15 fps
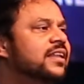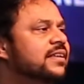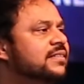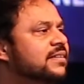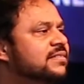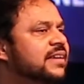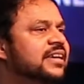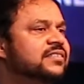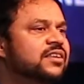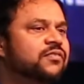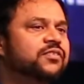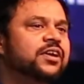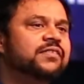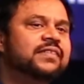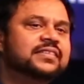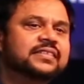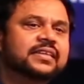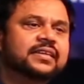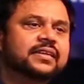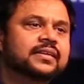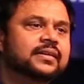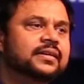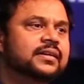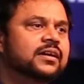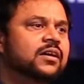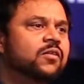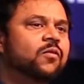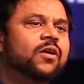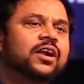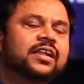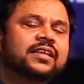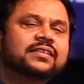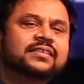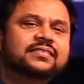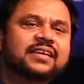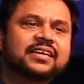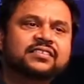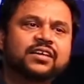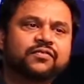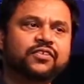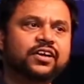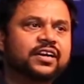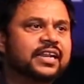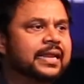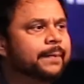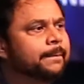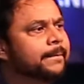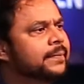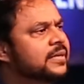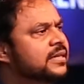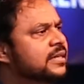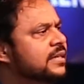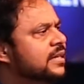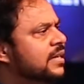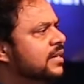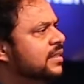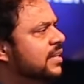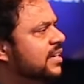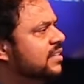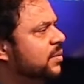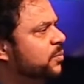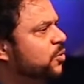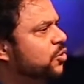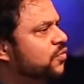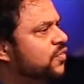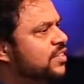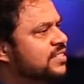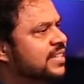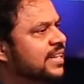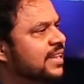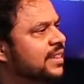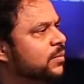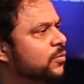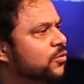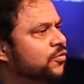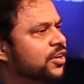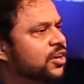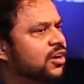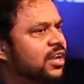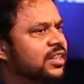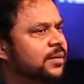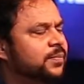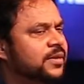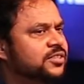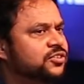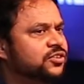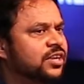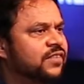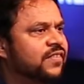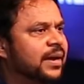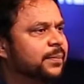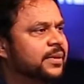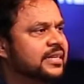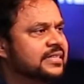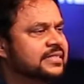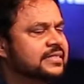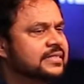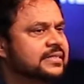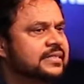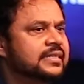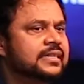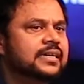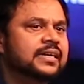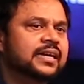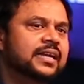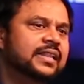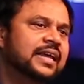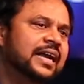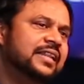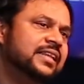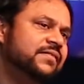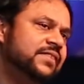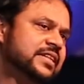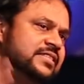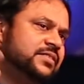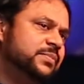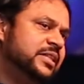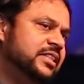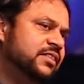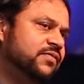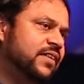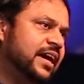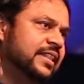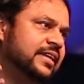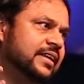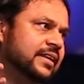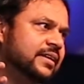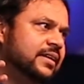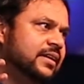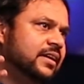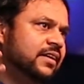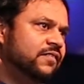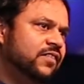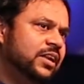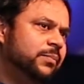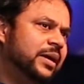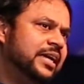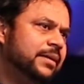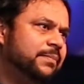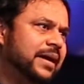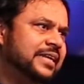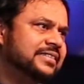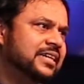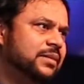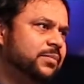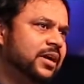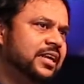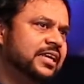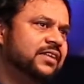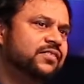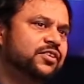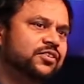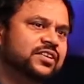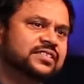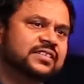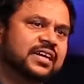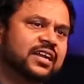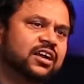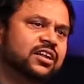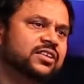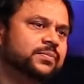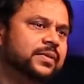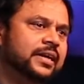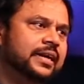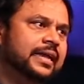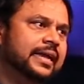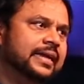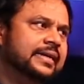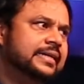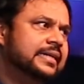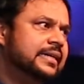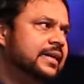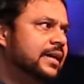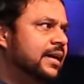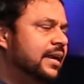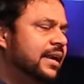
What is the size of your vessel? What is the size of your dream? There's a beautiful scene in the movie called The Pursuit of Happiness. In that, the Will Smith, the father, will buy a basketball gift to his son on his birthday.